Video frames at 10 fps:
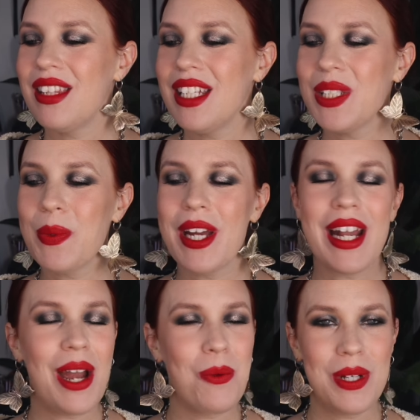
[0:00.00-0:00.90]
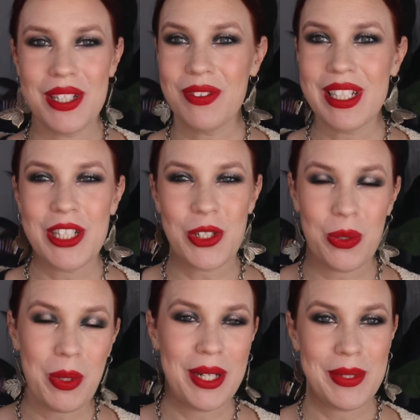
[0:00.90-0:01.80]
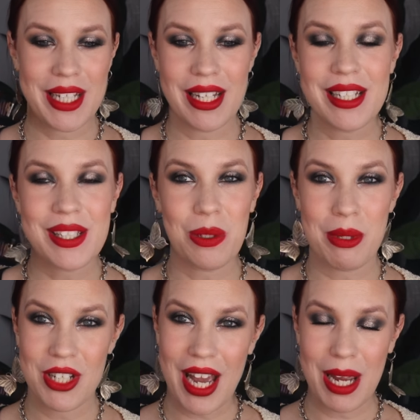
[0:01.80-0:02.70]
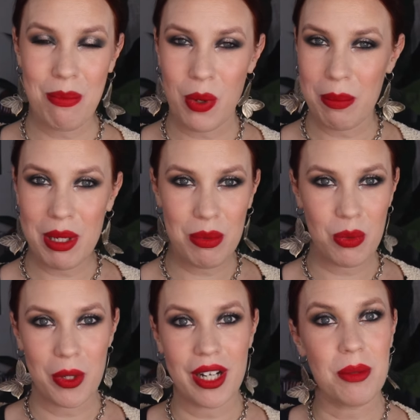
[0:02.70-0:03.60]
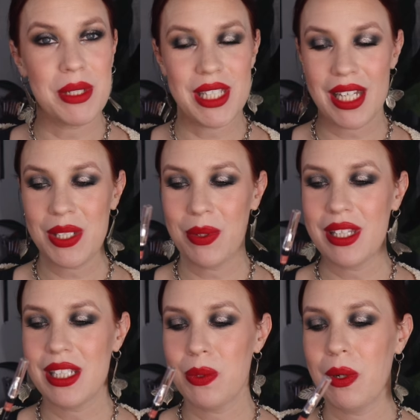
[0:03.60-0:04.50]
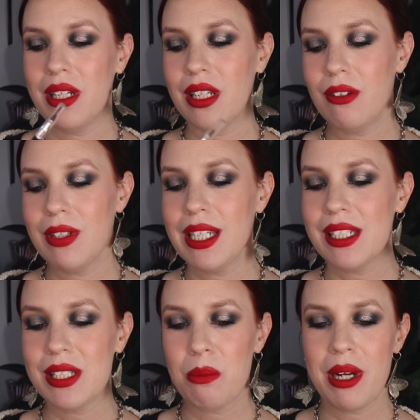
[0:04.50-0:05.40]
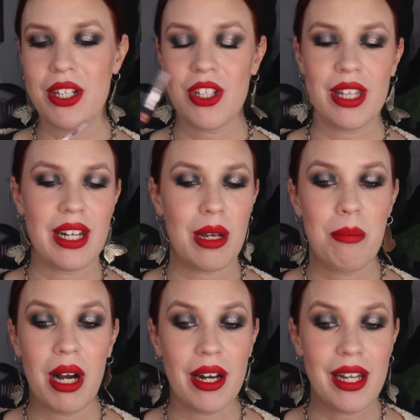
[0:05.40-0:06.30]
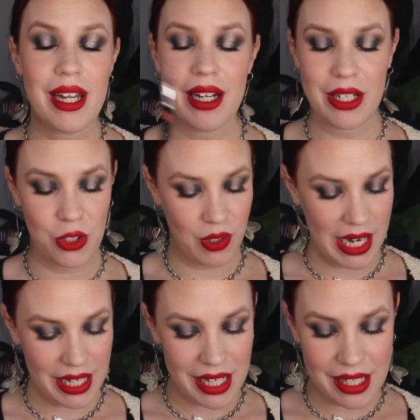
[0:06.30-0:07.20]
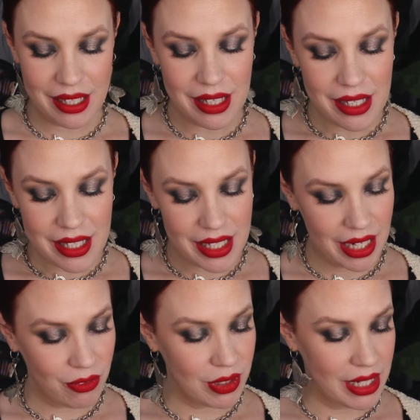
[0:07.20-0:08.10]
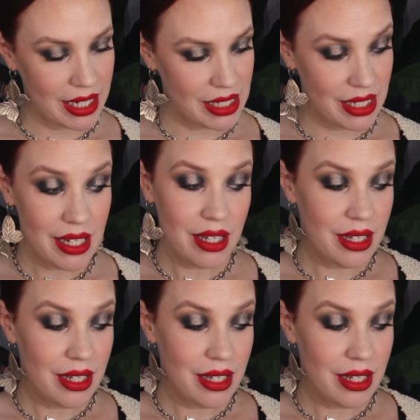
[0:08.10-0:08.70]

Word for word: This one, I wasn't really sure why it was getting so much hype, why people were obsessed with this one, loving it so much, and then I bought it and I tried it, and I realized